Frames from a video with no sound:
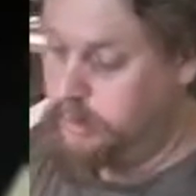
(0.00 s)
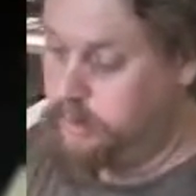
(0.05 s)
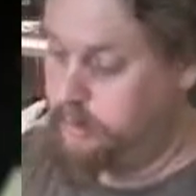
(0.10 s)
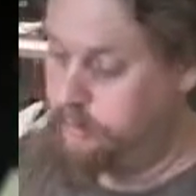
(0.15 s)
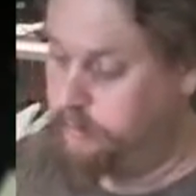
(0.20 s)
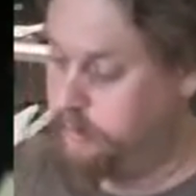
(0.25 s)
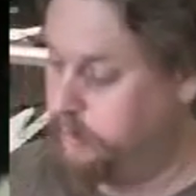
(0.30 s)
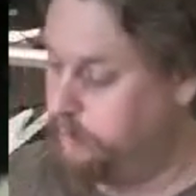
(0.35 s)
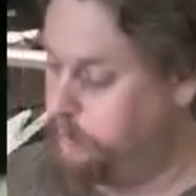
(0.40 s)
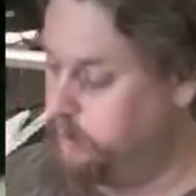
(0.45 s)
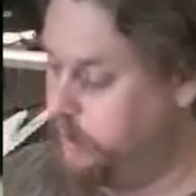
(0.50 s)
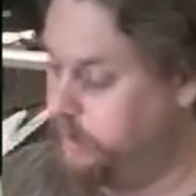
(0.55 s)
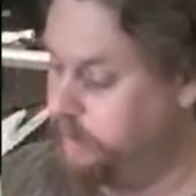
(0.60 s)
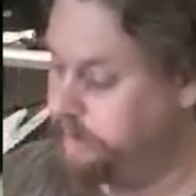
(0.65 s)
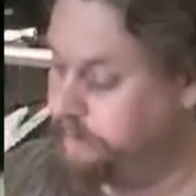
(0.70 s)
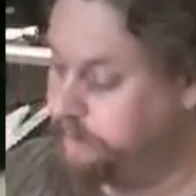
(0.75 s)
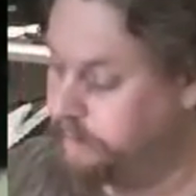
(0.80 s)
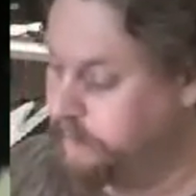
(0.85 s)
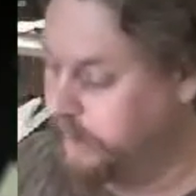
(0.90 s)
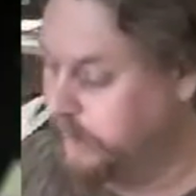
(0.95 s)
Fun
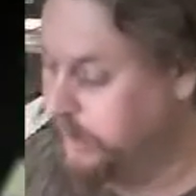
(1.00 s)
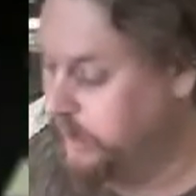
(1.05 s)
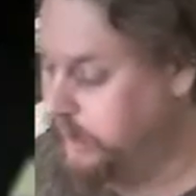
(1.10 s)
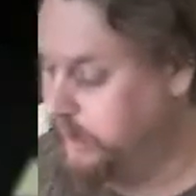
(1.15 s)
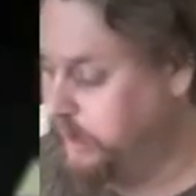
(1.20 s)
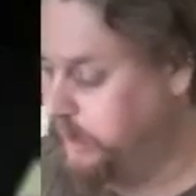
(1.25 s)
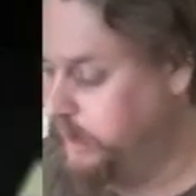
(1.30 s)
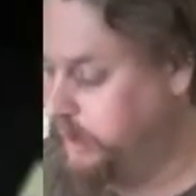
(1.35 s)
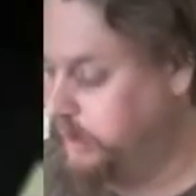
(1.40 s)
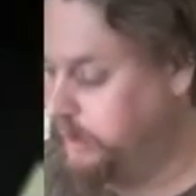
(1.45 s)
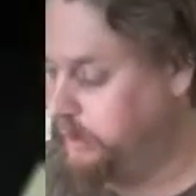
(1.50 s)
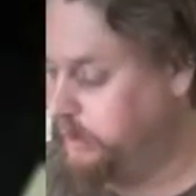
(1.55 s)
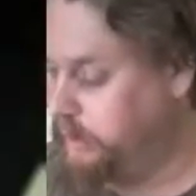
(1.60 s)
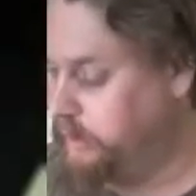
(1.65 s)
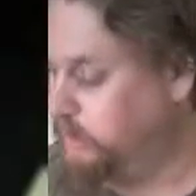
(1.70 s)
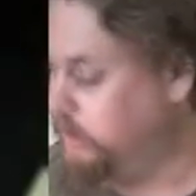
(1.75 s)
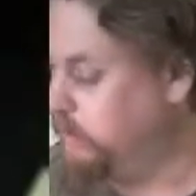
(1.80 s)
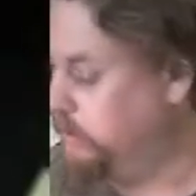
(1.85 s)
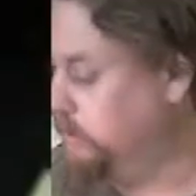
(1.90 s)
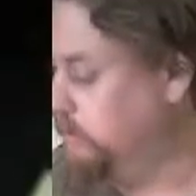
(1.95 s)
1, and then
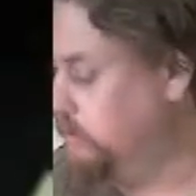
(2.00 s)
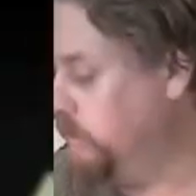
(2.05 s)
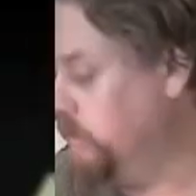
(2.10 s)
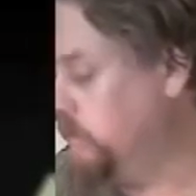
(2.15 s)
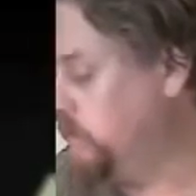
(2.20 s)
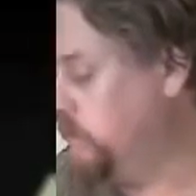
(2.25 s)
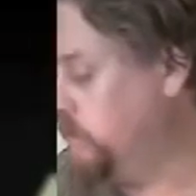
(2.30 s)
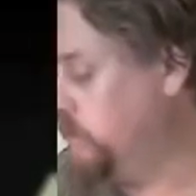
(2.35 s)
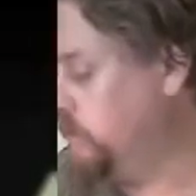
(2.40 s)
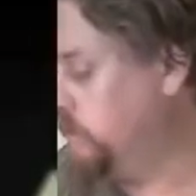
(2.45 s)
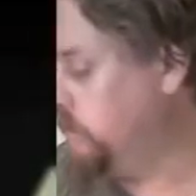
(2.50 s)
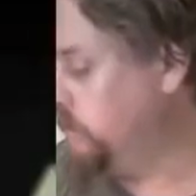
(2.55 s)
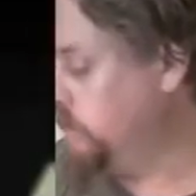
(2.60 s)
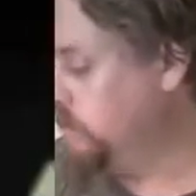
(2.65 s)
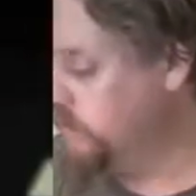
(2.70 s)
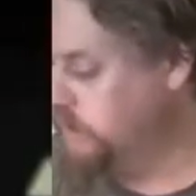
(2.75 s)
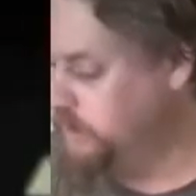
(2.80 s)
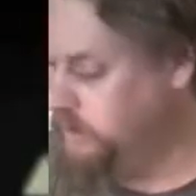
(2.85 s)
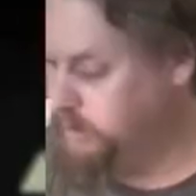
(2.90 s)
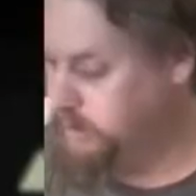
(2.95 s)
let's
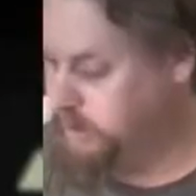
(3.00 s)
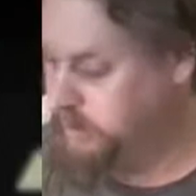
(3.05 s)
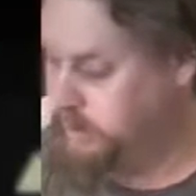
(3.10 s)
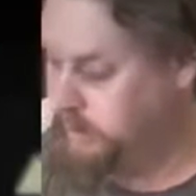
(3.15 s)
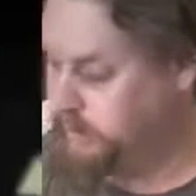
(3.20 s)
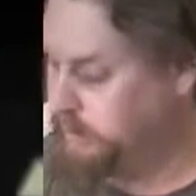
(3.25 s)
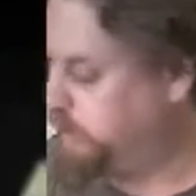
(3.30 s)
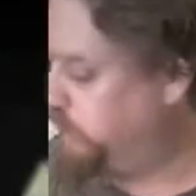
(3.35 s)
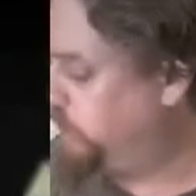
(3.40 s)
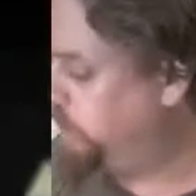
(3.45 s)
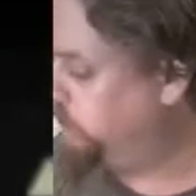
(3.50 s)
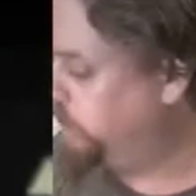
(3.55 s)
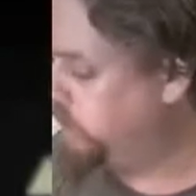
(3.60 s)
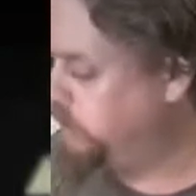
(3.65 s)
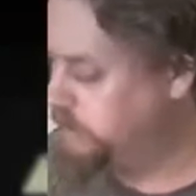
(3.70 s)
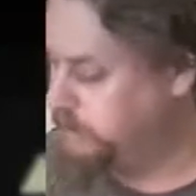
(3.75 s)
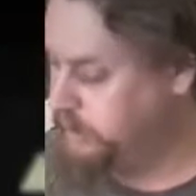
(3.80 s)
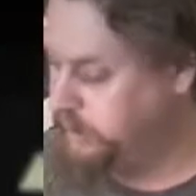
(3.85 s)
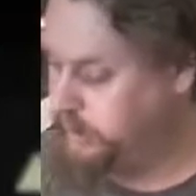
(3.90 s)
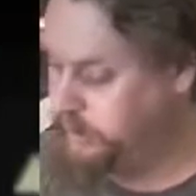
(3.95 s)
give it 50
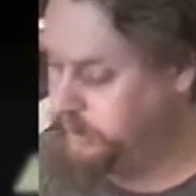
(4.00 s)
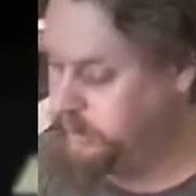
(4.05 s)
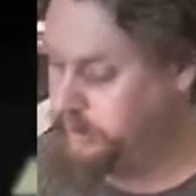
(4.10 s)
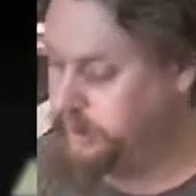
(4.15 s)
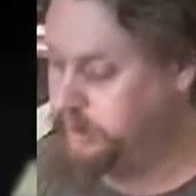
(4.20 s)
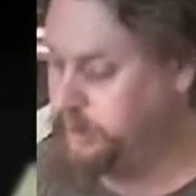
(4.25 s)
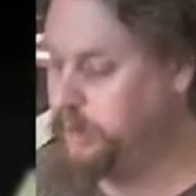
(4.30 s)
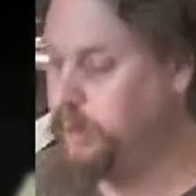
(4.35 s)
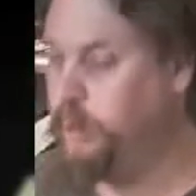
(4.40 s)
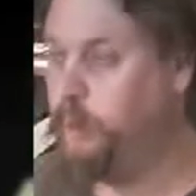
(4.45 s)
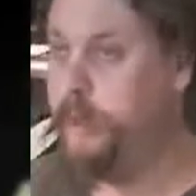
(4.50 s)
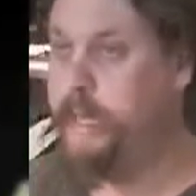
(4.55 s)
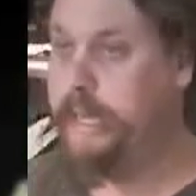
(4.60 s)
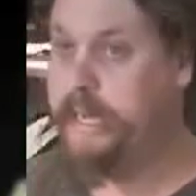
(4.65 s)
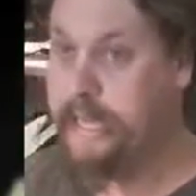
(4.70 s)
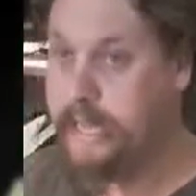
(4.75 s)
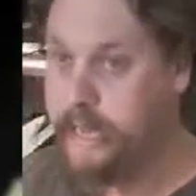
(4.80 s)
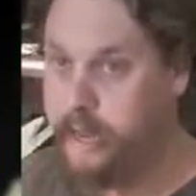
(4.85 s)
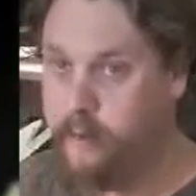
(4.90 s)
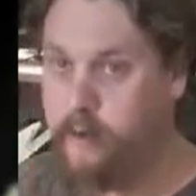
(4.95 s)
cents so that
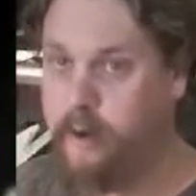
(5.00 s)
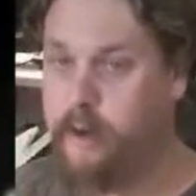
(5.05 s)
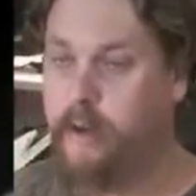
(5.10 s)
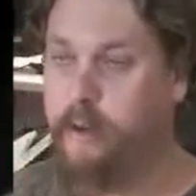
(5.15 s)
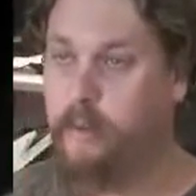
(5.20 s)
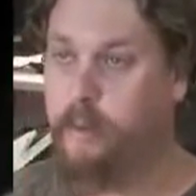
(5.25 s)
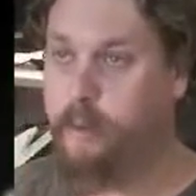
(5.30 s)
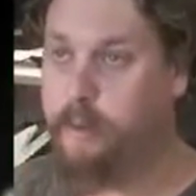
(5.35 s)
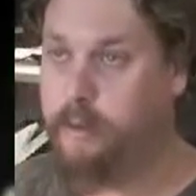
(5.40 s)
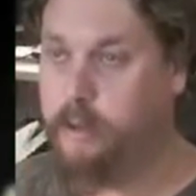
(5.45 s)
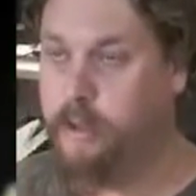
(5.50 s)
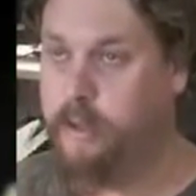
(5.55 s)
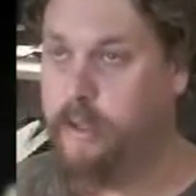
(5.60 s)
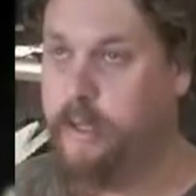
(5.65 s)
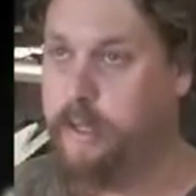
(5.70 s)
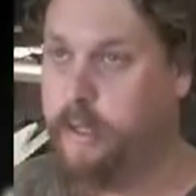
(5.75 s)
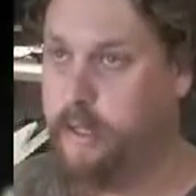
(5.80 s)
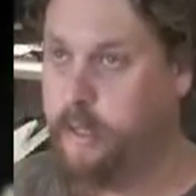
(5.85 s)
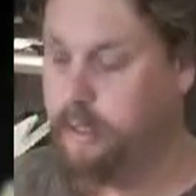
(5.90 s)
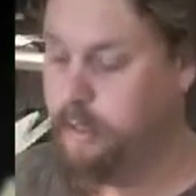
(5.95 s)
we can hear it, and we'll turn
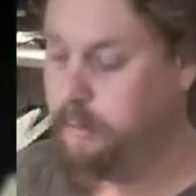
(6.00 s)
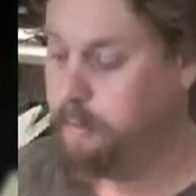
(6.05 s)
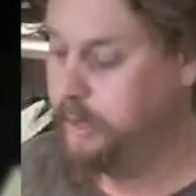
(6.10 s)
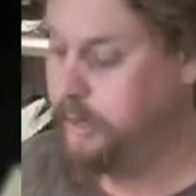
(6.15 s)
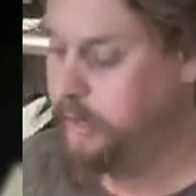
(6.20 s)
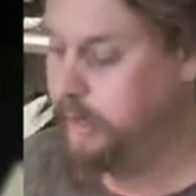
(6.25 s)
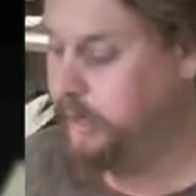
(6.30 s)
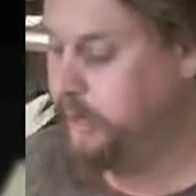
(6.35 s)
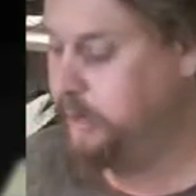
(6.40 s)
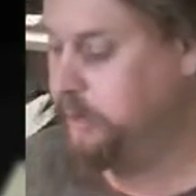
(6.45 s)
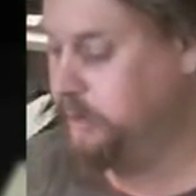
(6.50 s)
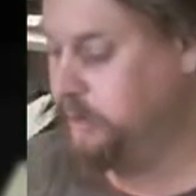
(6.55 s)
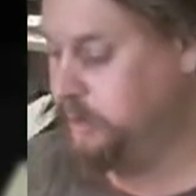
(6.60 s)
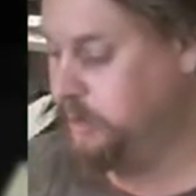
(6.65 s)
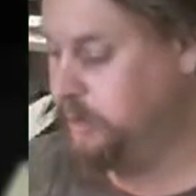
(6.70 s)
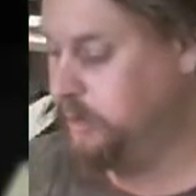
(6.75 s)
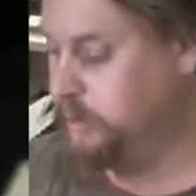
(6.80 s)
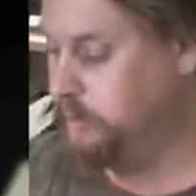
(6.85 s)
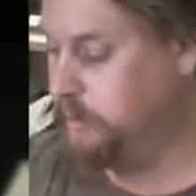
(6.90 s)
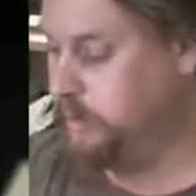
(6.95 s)
that down a little bit later because it's
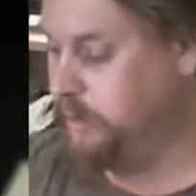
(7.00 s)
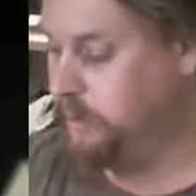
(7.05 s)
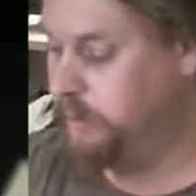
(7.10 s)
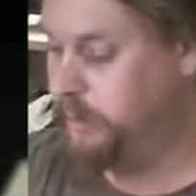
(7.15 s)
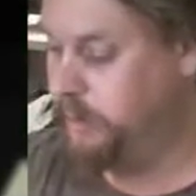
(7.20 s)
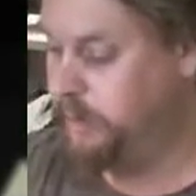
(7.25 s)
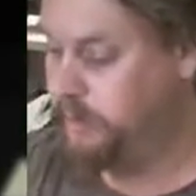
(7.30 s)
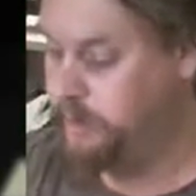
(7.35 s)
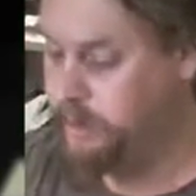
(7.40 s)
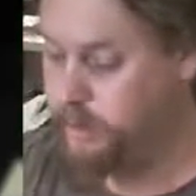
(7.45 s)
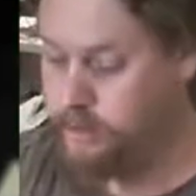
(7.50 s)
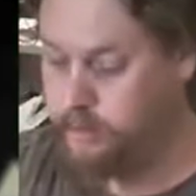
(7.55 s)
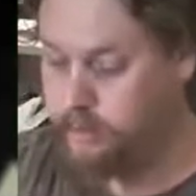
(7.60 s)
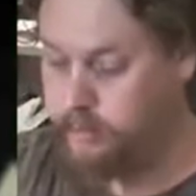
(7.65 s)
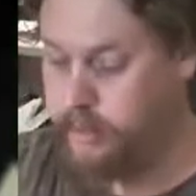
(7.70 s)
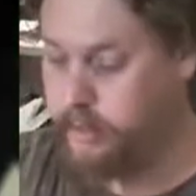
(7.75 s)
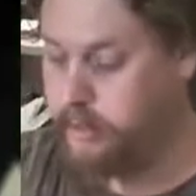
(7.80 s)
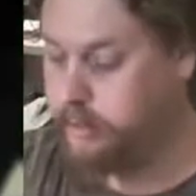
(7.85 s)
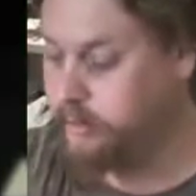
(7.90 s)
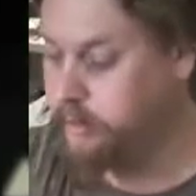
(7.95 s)
going to be a bit
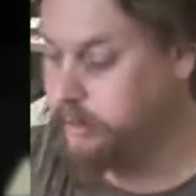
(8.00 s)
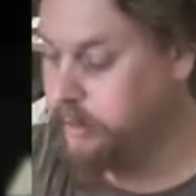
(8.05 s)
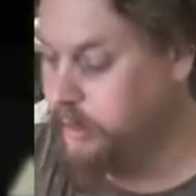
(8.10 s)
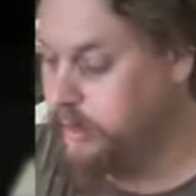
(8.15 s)
exaggerated.